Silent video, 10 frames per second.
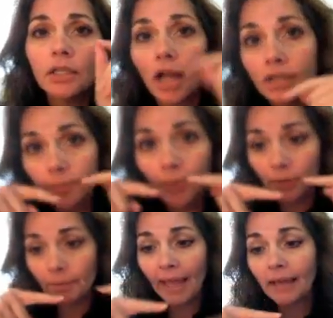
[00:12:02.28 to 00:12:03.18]
taught to put
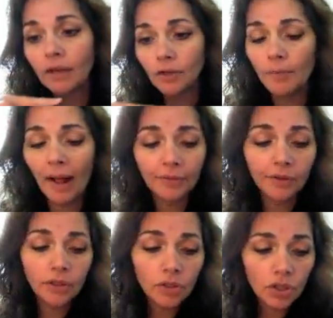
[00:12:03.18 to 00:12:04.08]
a pen in your mouth,
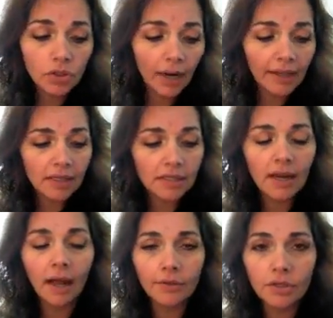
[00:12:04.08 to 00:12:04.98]
and you should try this
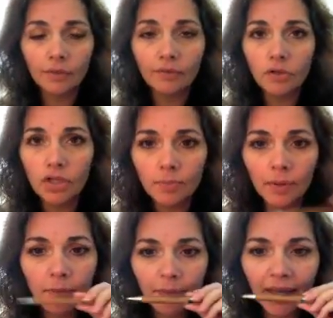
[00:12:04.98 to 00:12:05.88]
now. So if you just
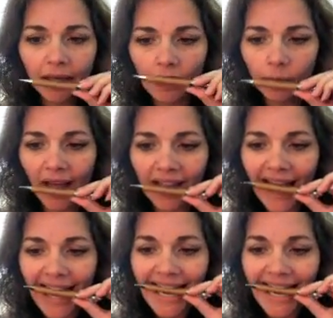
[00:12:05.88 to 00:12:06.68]
put a pen in your mouth,